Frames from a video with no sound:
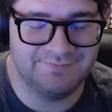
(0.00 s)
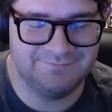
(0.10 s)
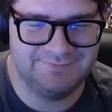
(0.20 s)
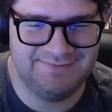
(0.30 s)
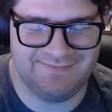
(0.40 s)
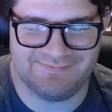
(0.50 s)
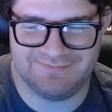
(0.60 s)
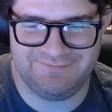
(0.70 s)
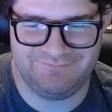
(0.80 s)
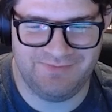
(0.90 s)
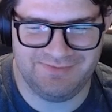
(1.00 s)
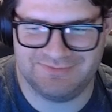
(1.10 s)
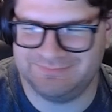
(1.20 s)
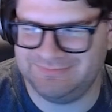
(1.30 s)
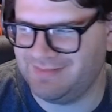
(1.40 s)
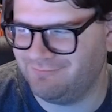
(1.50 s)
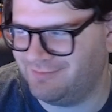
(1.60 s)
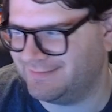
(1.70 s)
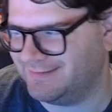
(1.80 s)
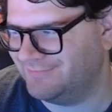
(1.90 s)
He has enough breath to blow that
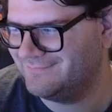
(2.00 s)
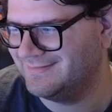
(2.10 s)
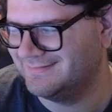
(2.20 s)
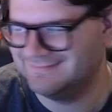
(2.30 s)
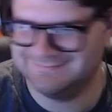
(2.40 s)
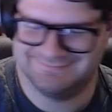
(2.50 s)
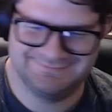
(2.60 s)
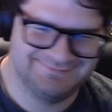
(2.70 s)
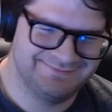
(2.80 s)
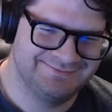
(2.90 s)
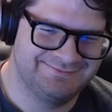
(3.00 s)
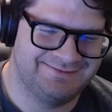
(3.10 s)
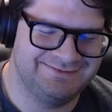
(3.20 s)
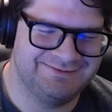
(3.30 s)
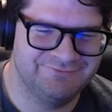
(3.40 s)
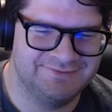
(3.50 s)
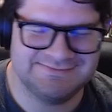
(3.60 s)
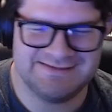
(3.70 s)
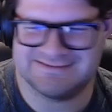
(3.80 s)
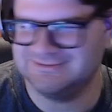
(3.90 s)
rock out of the way. I love it.
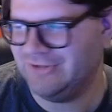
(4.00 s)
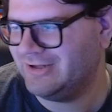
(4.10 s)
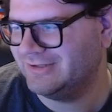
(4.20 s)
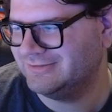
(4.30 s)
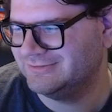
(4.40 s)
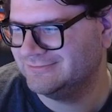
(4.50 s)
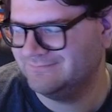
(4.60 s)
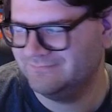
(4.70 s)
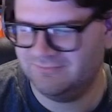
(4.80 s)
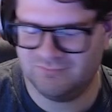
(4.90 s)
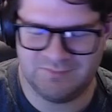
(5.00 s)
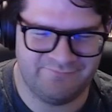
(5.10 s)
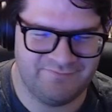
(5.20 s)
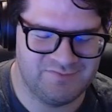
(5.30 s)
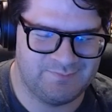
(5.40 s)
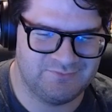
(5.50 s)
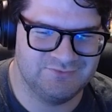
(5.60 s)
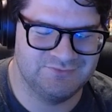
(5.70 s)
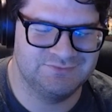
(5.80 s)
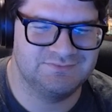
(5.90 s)
This is one of my favorite
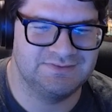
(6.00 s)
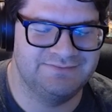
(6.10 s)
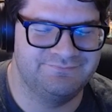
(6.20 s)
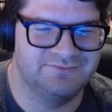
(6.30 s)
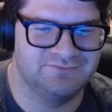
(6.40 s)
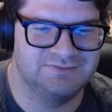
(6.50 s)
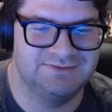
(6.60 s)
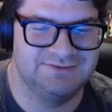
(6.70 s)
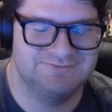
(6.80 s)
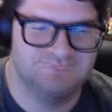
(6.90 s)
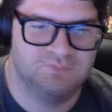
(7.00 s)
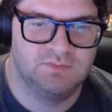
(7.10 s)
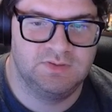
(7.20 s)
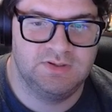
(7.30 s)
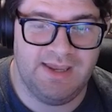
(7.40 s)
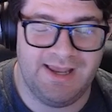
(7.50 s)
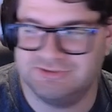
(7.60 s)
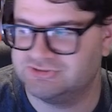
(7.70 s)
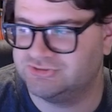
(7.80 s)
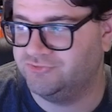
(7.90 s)
episodes. I love this one a lot. And he
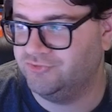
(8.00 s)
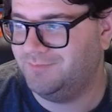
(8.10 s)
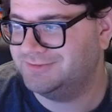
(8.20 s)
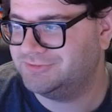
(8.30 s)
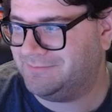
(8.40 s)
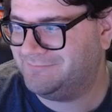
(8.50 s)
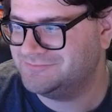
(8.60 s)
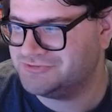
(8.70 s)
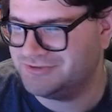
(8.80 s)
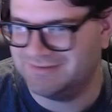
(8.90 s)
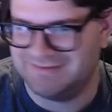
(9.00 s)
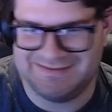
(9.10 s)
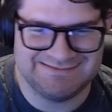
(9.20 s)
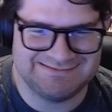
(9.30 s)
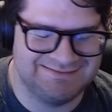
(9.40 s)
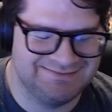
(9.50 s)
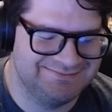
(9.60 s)
just threw him on top of a tree. Easy.